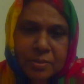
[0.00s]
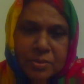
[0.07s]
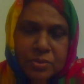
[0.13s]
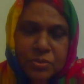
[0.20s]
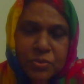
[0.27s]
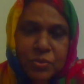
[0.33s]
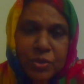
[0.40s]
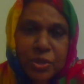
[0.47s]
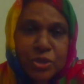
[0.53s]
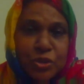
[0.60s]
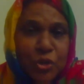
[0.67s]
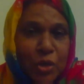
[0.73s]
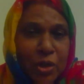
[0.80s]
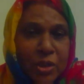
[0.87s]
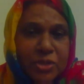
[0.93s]
So the
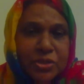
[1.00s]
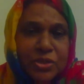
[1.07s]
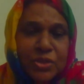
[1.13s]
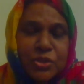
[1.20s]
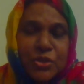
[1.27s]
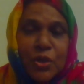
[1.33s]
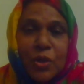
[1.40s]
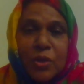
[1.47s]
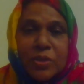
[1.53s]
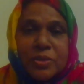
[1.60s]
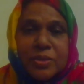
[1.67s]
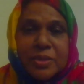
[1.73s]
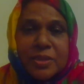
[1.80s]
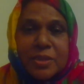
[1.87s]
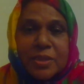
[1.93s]
choice is
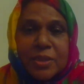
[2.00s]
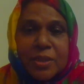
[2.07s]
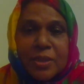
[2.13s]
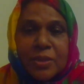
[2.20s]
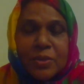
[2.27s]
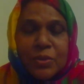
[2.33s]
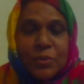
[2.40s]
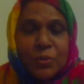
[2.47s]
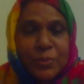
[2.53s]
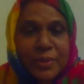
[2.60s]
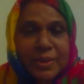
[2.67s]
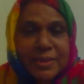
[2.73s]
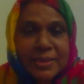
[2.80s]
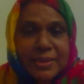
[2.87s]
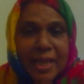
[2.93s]
yours. You
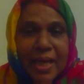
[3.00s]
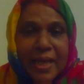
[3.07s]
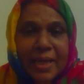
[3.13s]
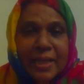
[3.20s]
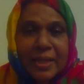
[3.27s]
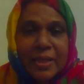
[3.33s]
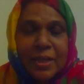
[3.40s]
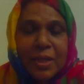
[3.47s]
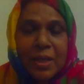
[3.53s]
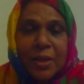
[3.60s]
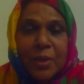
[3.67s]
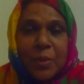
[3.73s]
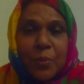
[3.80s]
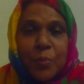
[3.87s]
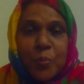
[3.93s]
decide
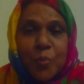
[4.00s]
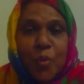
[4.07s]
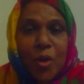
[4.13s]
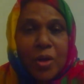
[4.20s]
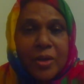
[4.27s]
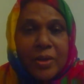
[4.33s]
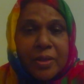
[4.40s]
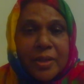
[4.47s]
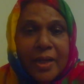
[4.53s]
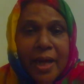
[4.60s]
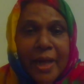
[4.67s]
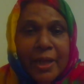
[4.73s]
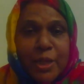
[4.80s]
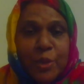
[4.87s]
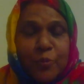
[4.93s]
what
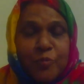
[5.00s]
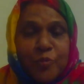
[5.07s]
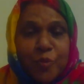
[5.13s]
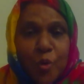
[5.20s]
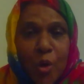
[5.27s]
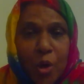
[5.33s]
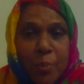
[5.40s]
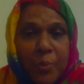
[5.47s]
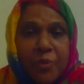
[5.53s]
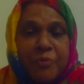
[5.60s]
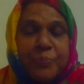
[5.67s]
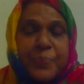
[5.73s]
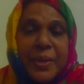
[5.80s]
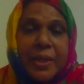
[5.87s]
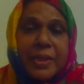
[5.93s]
kind of form of
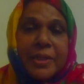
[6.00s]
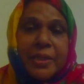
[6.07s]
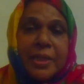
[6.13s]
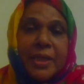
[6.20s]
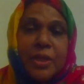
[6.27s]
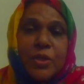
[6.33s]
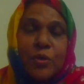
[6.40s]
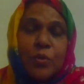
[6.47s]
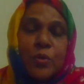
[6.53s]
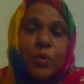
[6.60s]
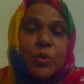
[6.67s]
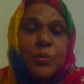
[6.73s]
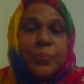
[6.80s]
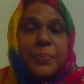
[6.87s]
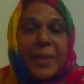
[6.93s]
painting you're
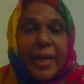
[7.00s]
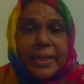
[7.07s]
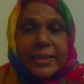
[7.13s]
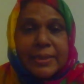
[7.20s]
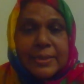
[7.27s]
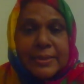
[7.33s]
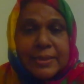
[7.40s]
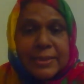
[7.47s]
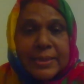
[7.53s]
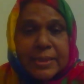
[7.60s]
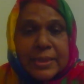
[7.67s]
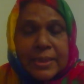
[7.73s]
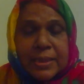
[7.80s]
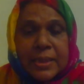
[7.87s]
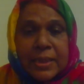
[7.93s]
going to practice
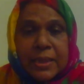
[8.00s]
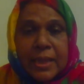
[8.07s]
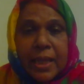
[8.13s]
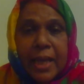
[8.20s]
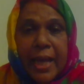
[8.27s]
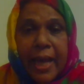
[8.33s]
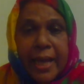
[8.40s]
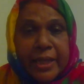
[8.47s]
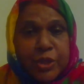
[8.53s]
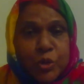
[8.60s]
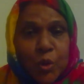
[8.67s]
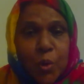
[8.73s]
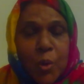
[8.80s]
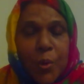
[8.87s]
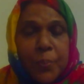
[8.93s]
at
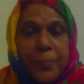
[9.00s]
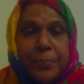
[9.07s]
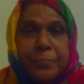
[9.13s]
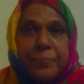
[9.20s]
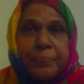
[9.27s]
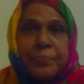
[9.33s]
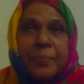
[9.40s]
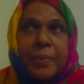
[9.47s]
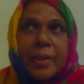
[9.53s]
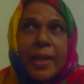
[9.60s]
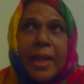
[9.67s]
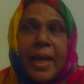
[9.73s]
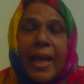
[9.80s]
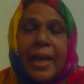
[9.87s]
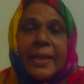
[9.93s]
home,
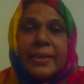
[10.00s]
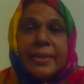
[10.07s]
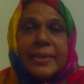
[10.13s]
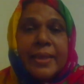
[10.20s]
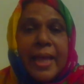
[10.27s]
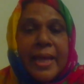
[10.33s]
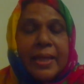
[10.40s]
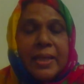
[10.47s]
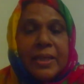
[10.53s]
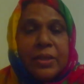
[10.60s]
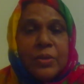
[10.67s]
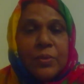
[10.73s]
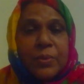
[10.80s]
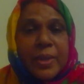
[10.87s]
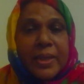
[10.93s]
and then
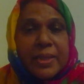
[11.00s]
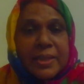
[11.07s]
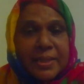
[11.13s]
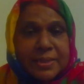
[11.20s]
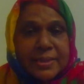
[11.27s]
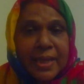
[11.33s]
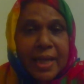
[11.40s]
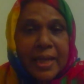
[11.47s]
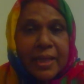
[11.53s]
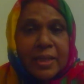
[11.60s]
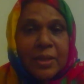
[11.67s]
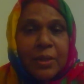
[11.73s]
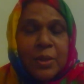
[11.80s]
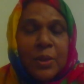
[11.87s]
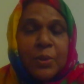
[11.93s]
you can decide
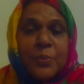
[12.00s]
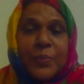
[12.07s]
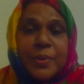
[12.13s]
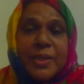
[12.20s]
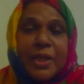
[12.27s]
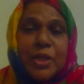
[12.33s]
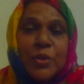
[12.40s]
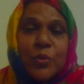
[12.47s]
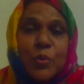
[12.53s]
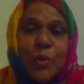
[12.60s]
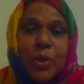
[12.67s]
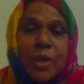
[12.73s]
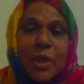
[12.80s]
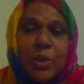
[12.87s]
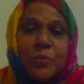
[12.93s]
whether you're
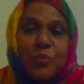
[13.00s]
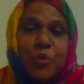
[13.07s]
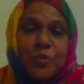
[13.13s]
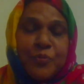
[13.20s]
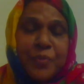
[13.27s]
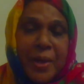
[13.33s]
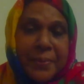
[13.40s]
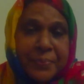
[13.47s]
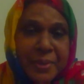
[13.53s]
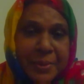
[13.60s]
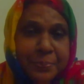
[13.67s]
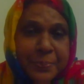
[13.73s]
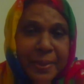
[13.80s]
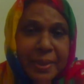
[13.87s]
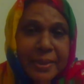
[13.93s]
going in for
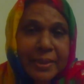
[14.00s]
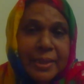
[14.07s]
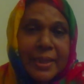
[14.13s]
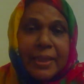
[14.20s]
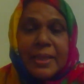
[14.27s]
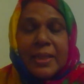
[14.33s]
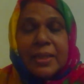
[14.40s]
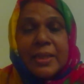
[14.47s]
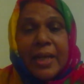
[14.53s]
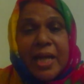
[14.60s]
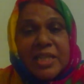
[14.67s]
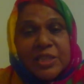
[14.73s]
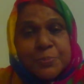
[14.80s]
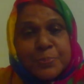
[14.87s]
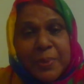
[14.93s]
fabric painting,
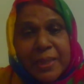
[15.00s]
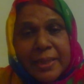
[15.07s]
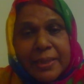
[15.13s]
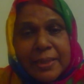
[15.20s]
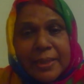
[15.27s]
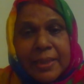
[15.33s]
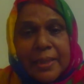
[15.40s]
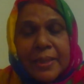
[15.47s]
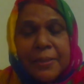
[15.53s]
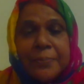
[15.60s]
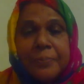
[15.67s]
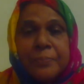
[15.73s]
glass painting,